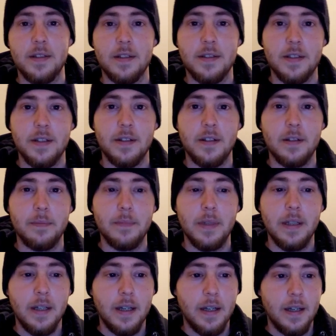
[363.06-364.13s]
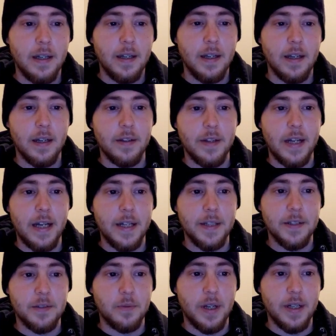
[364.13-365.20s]
this serum, and
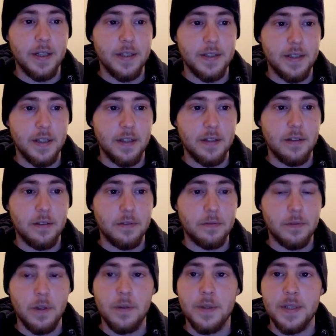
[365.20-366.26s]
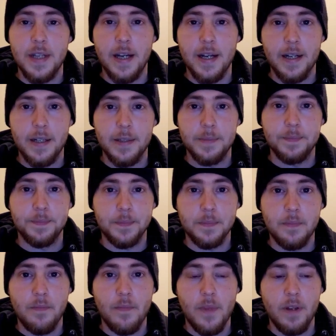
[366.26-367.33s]
that is what is in RotaTeq
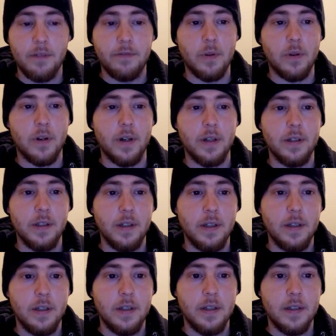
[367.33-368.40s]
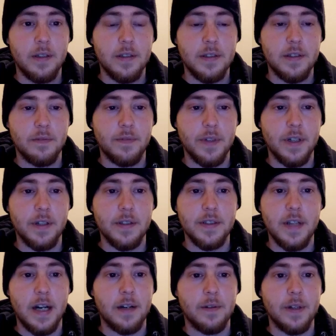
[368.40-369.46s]
for severe
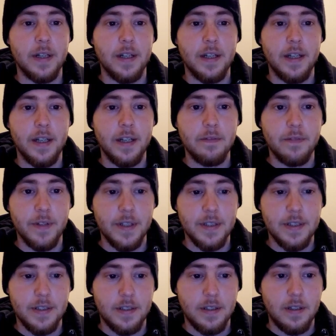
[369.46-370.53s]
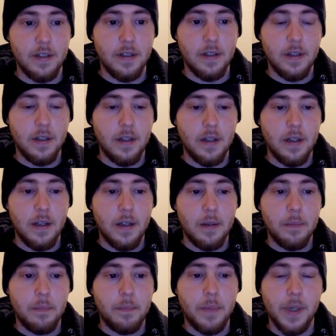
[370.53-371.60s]
diarrhea in infants.
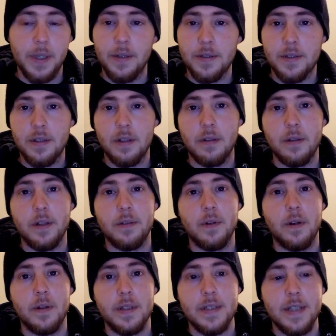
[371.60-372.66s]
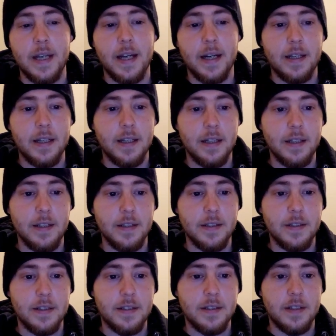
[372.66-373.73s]
But also in RotaTeq
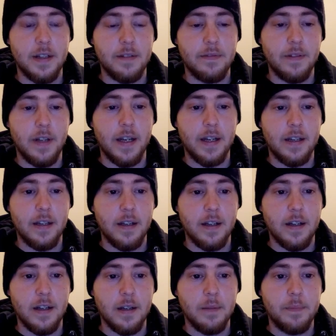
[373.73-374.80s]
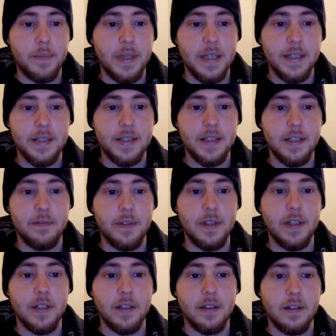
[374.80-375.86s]
is stuff like
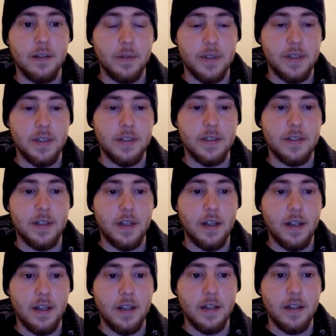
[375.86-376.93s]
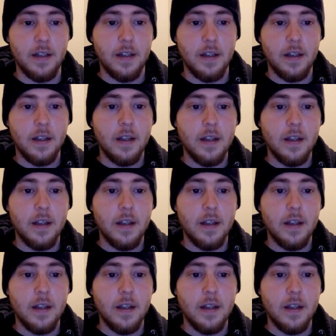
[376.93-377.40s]
PCV, which is a